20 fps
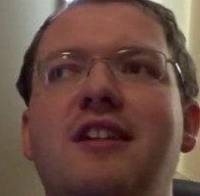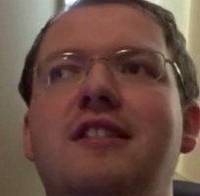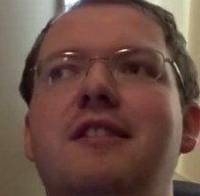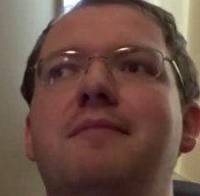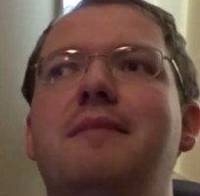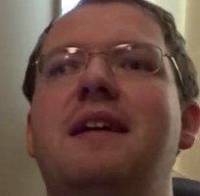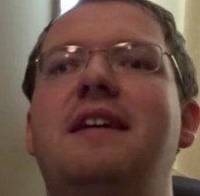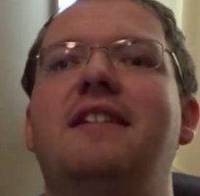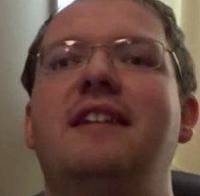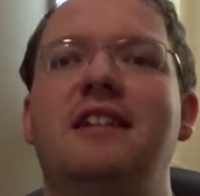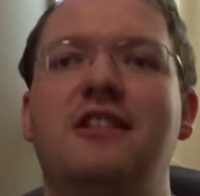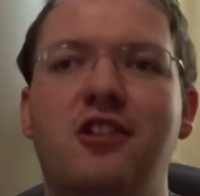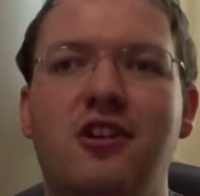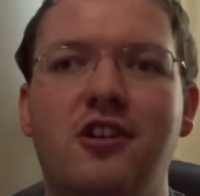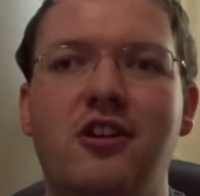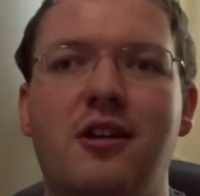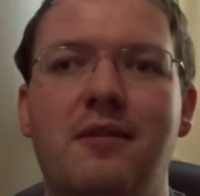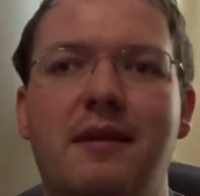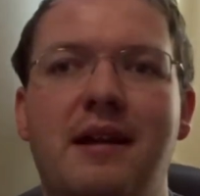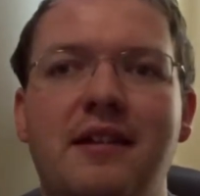to mainly
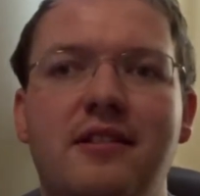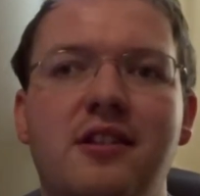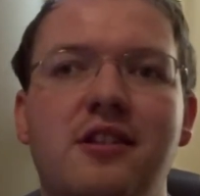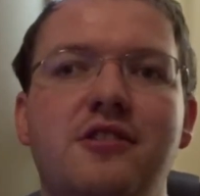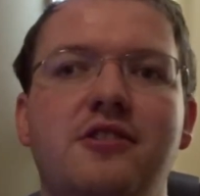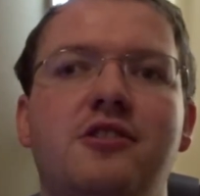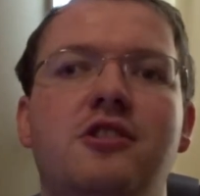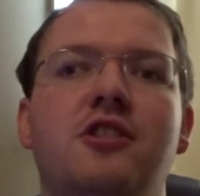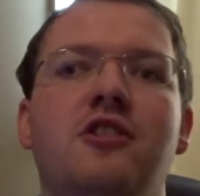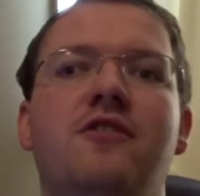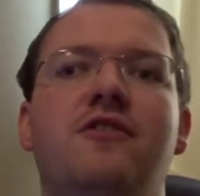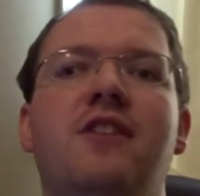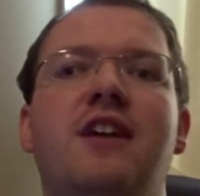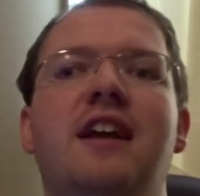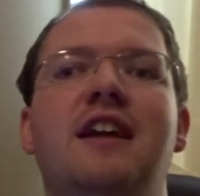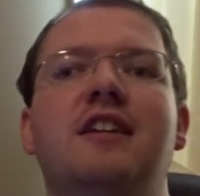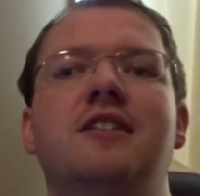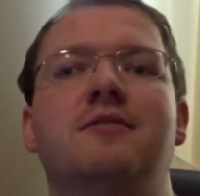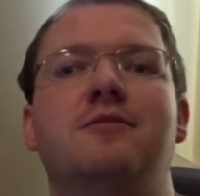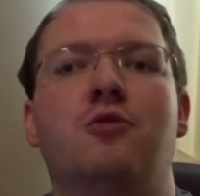talk about those two
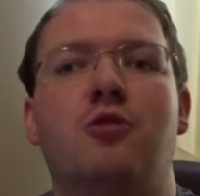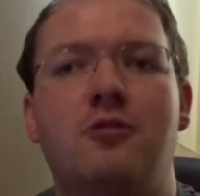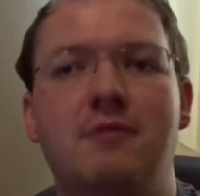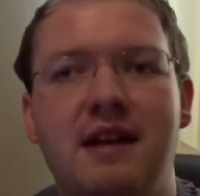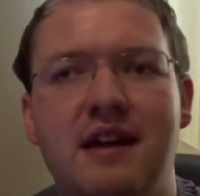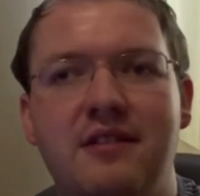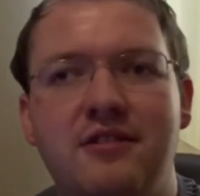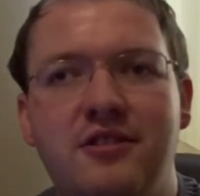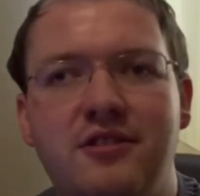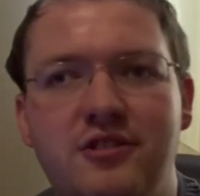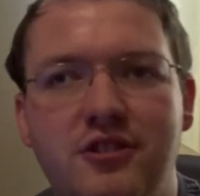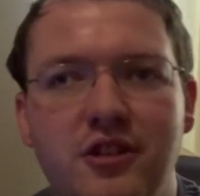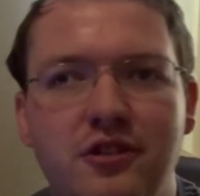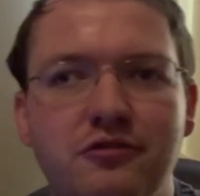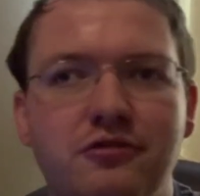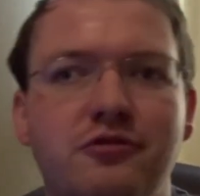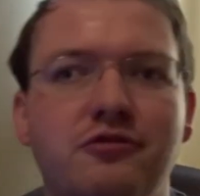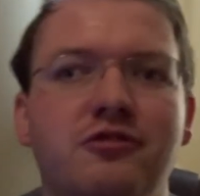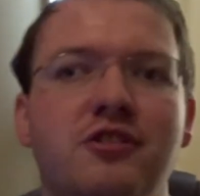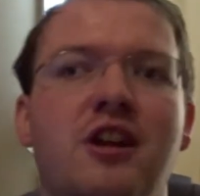things, more about the
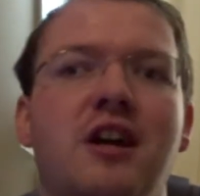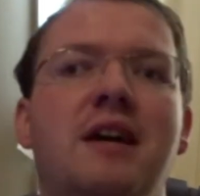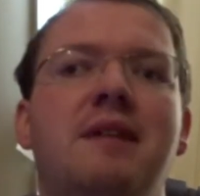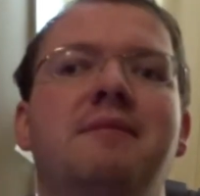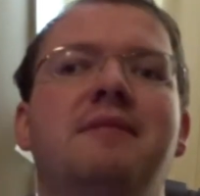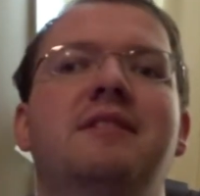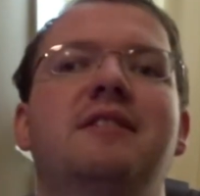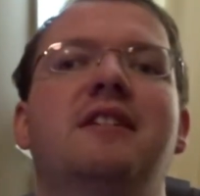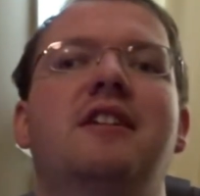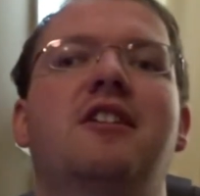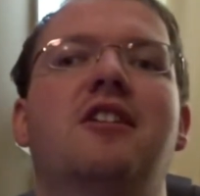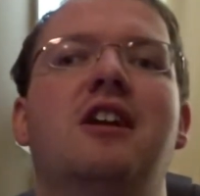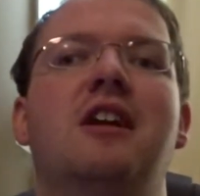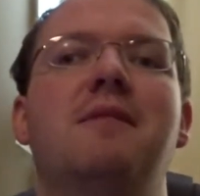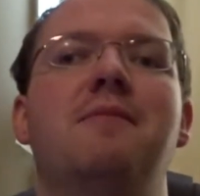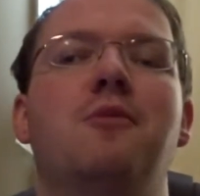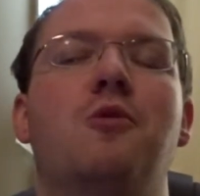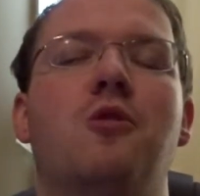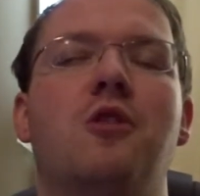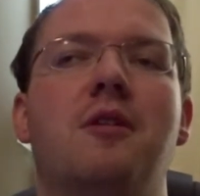social commentary,
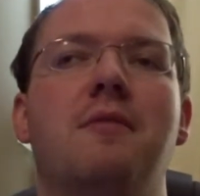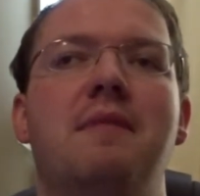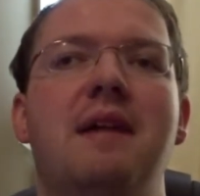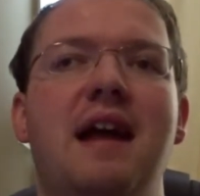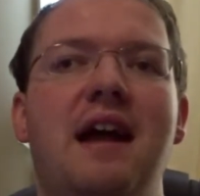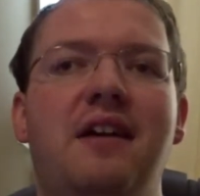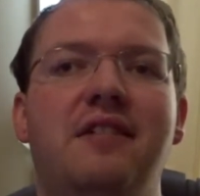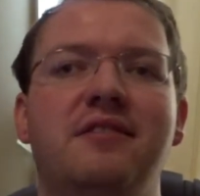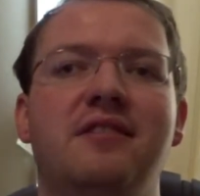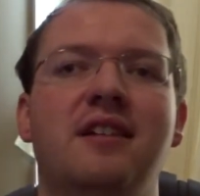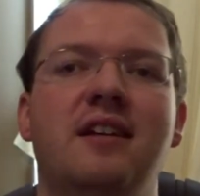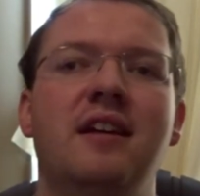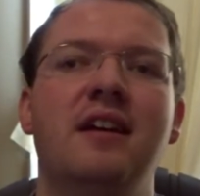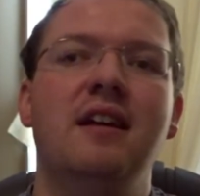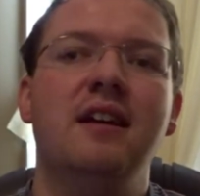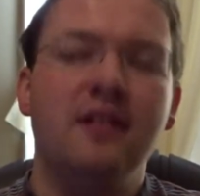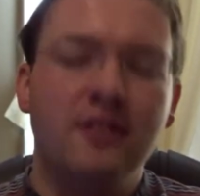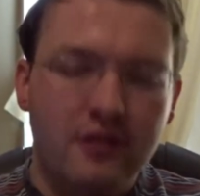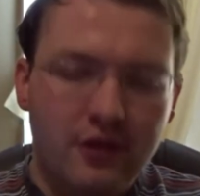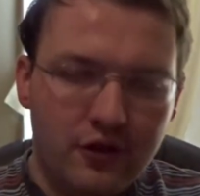more about
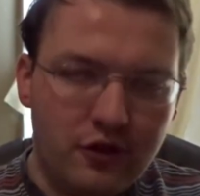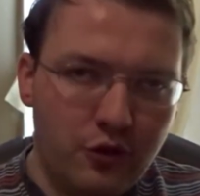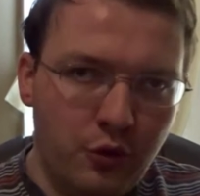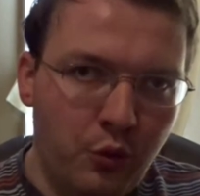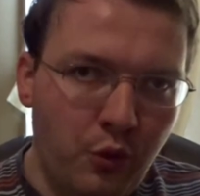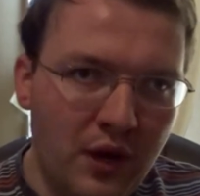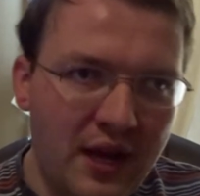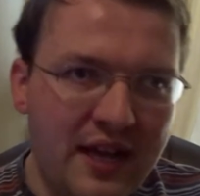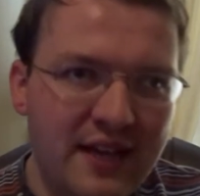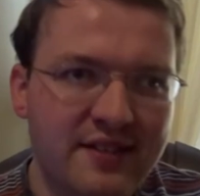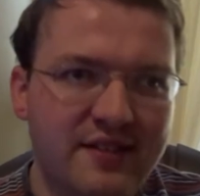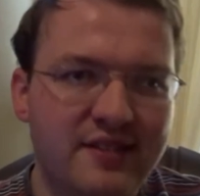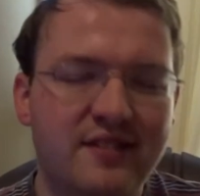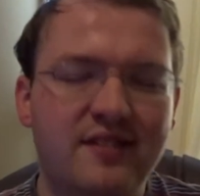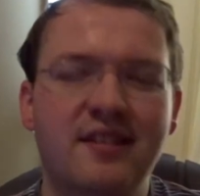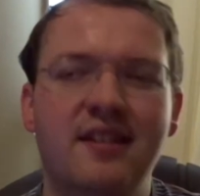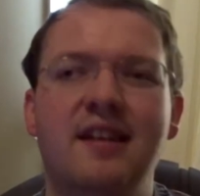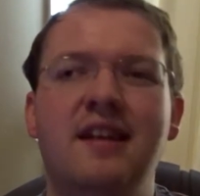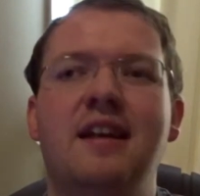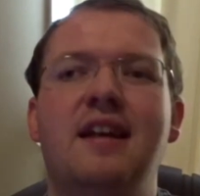the
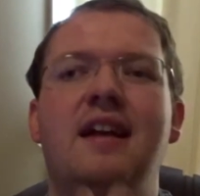twist.